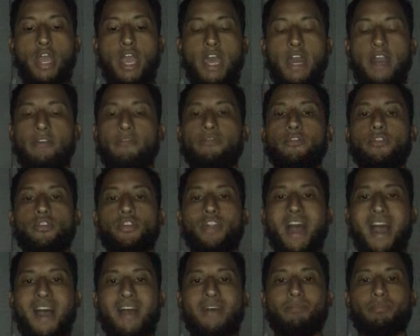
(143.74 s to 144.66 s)
And if you're
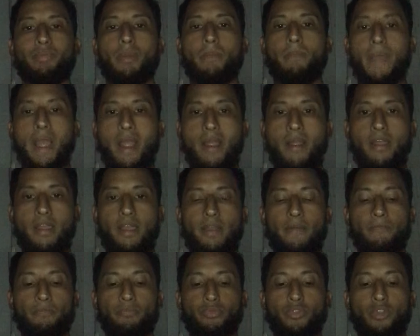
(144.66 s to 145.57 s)
not
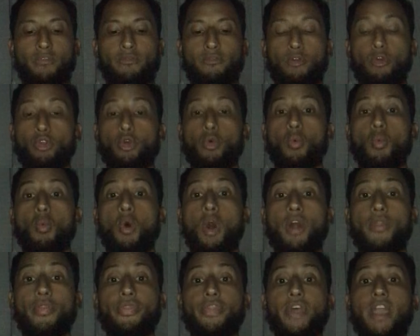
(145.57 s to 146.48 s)
preparing for the
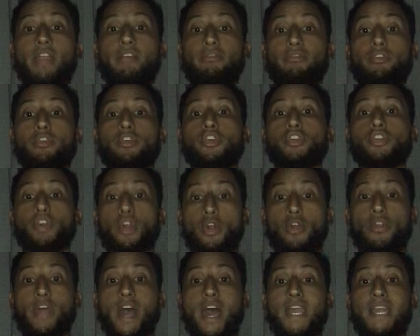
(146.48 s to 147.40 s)
one thing for
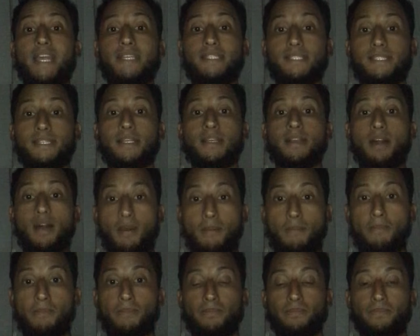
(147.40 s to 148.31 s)
sure that is to
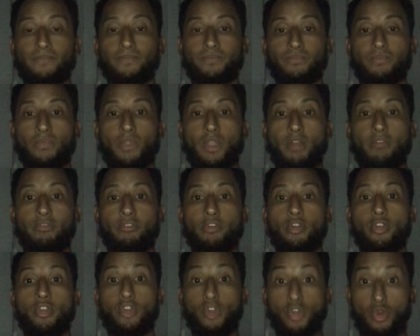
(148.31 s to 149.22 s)
come
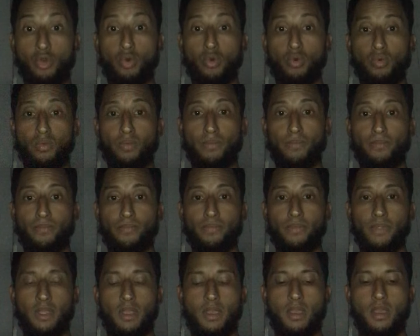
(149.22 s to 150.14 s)
for you,
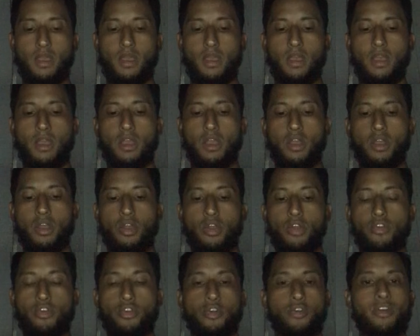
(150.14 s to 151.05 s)

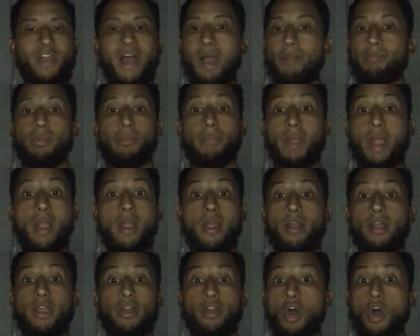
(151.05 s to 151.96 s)
you're not
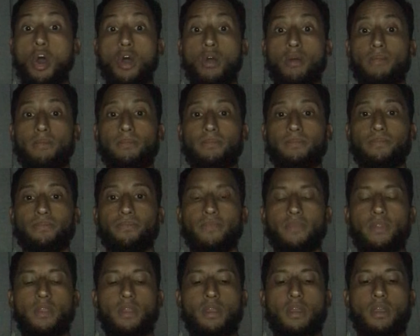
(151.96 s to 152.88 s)
preparing at all.
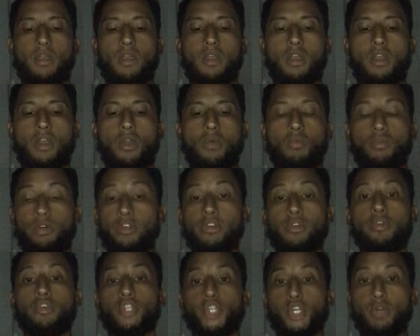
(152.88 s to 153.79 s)
What
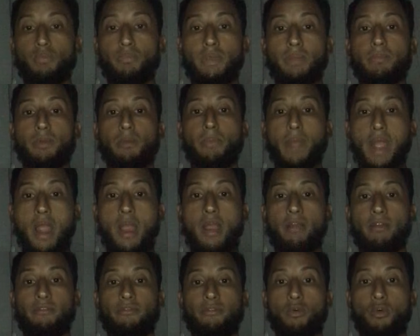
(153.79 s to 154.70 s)
you should be
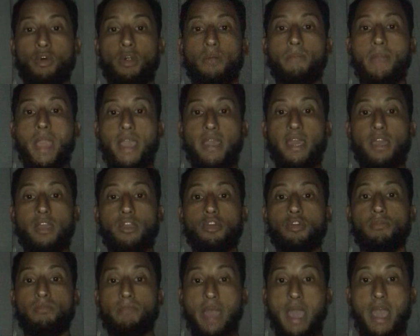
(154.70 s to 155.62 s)
preparing for, making
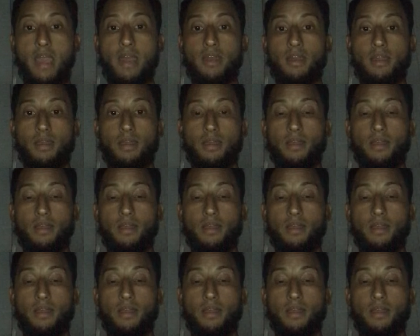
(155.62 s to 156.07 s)
your bed